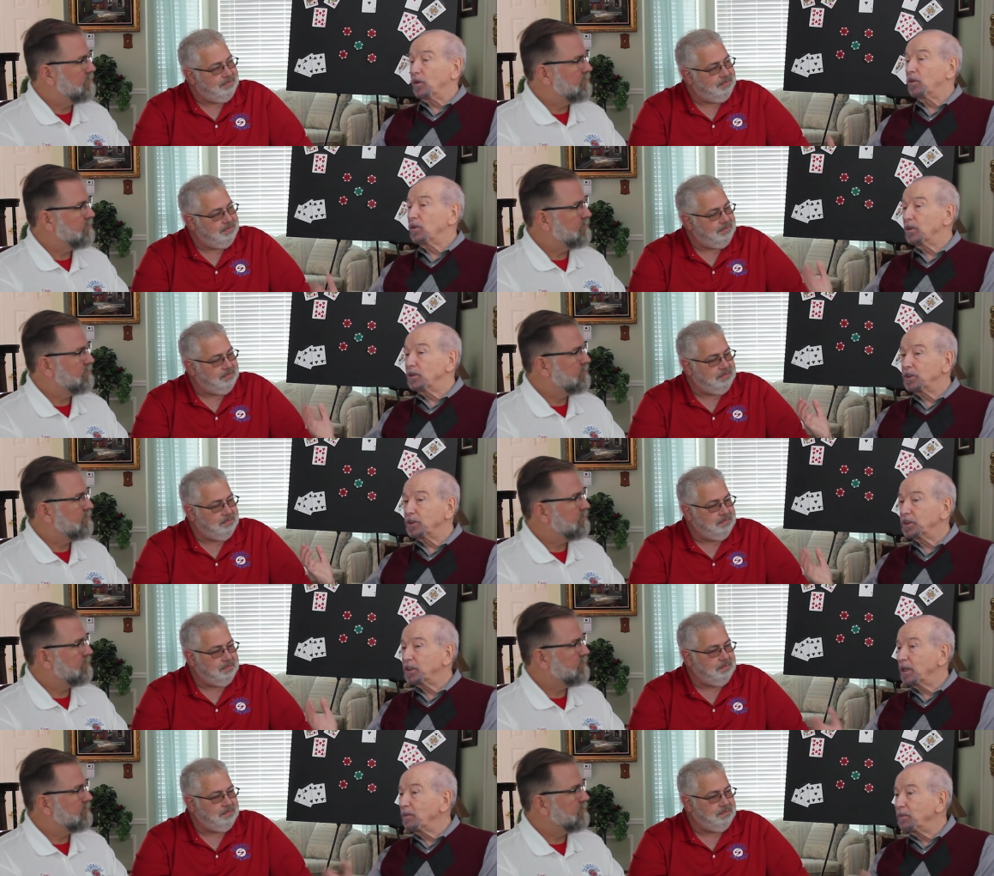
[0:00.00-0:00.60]
Speaker 1: course
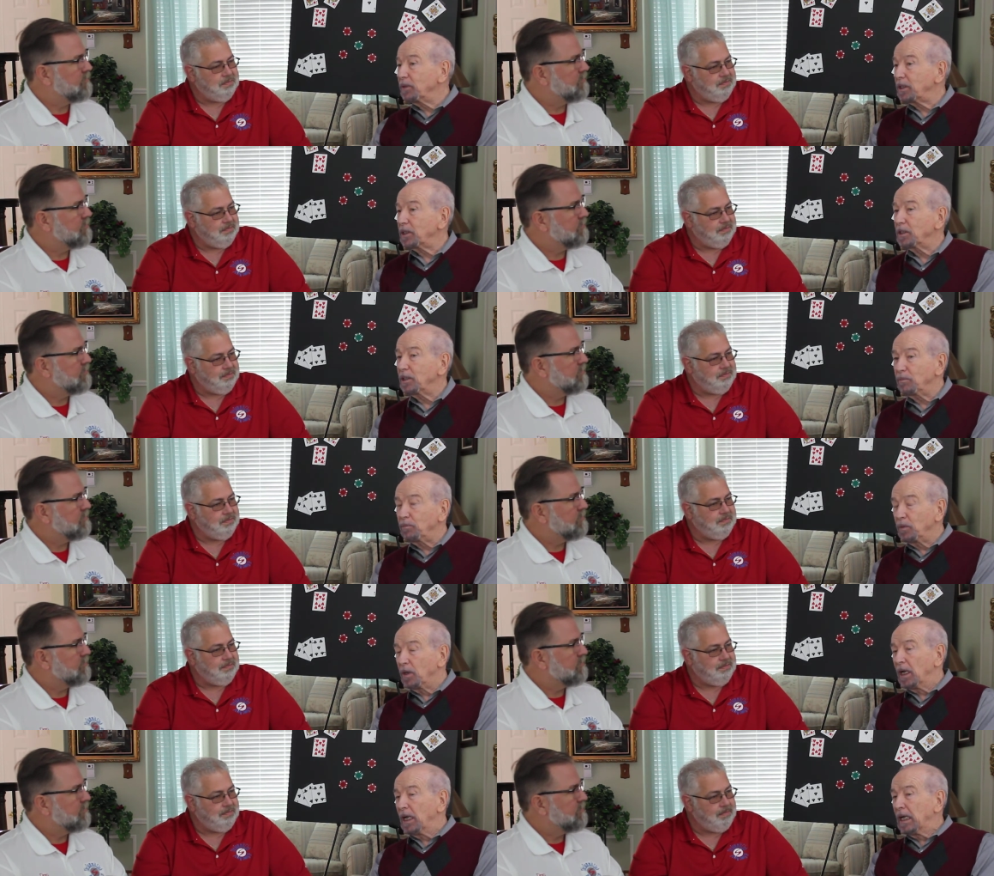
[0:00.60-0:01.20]
the Summit
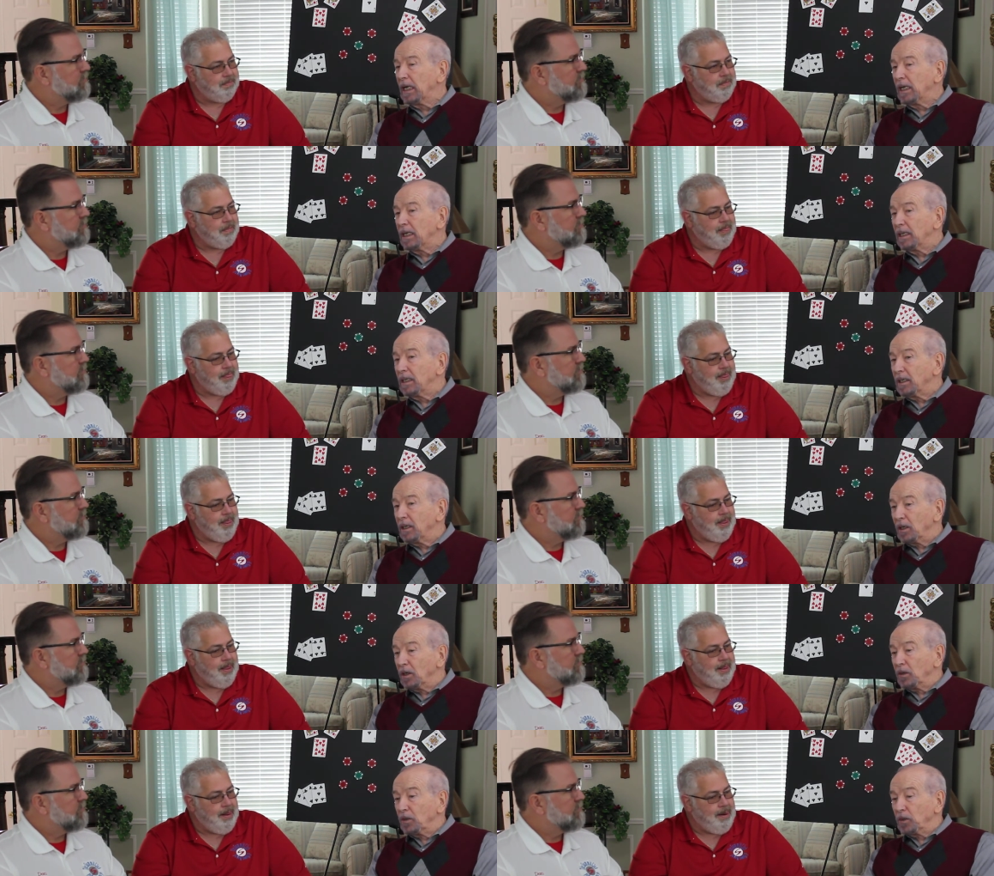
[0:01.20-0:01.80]
Club
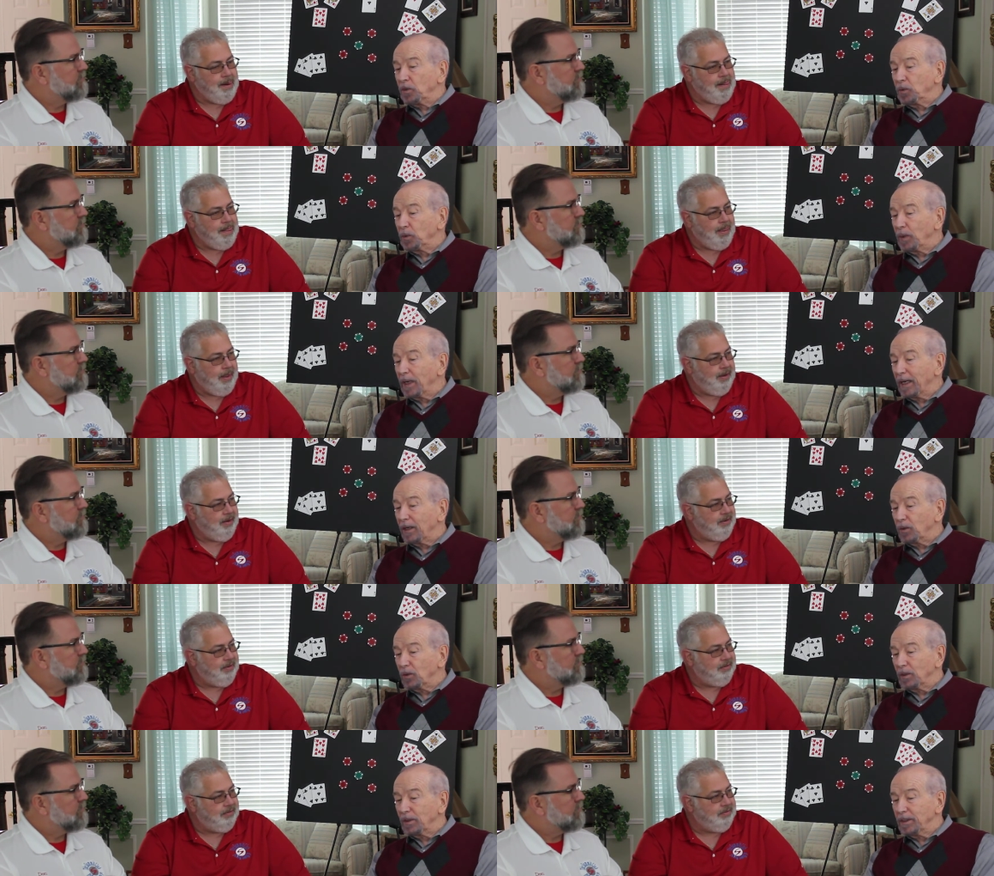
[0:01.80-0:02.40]

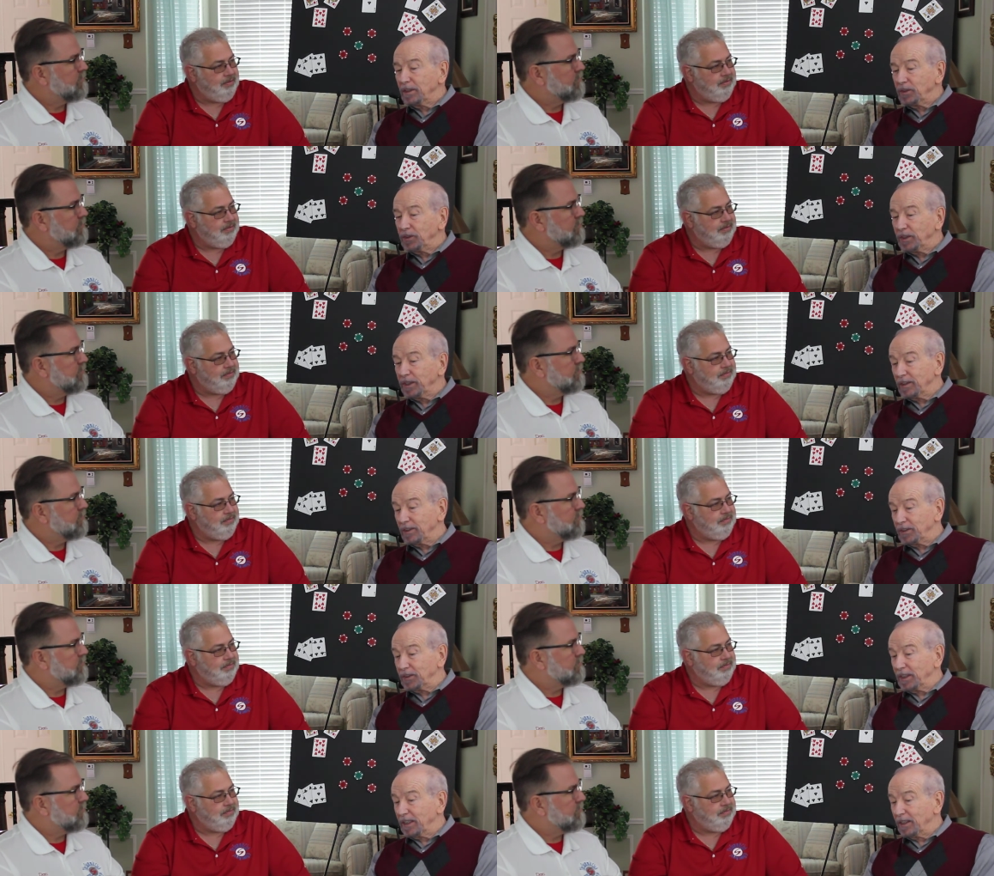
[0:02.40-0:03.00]
throughout all these years, you